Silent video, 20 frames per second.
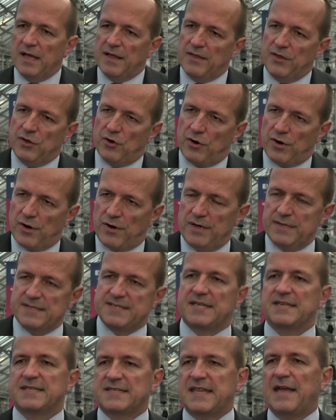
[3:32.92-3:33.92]
your
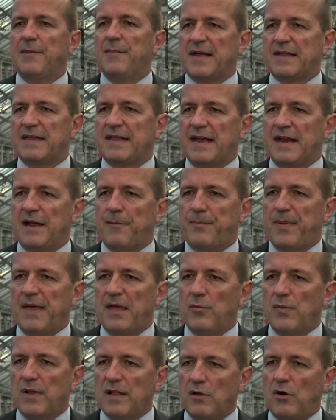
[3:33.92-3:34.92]
systemic
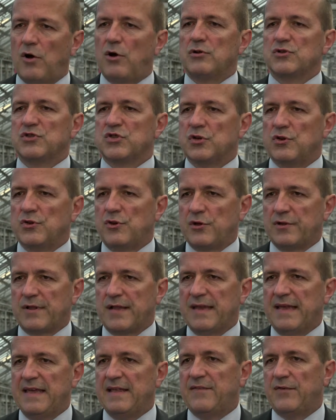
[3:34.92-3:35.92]
therapy will also not
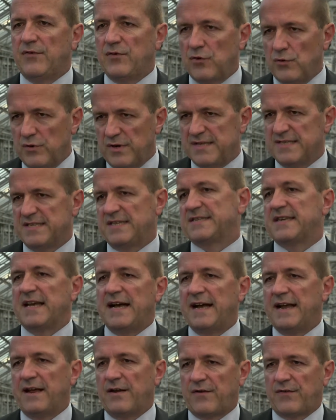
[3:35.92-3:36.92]
lead to the
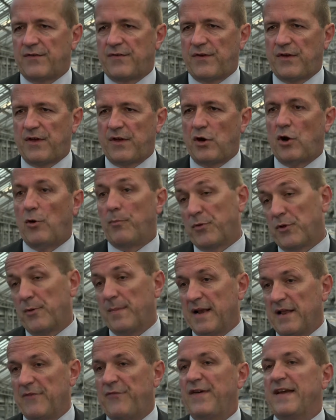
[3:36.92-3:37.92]
desired
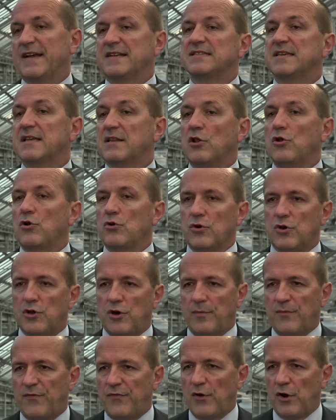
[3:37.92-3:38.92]
optimal effects at
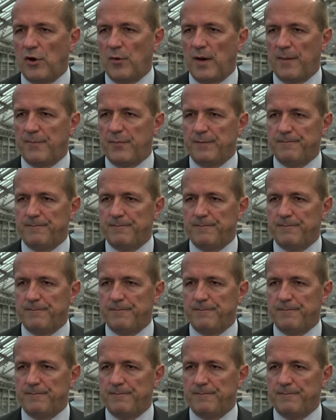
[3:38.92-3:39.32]
long-term follow-up.